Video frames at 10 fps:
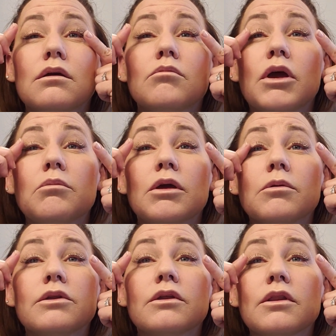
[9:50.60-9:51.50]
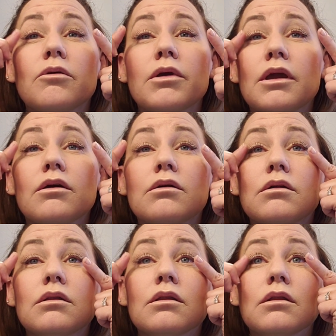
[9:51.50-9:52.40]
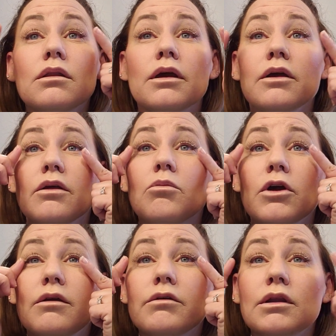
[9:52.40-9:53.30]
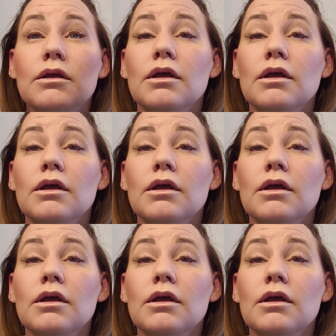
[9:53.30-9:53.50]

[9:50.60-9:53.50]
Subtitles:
I might be able to, there we go. They're more even.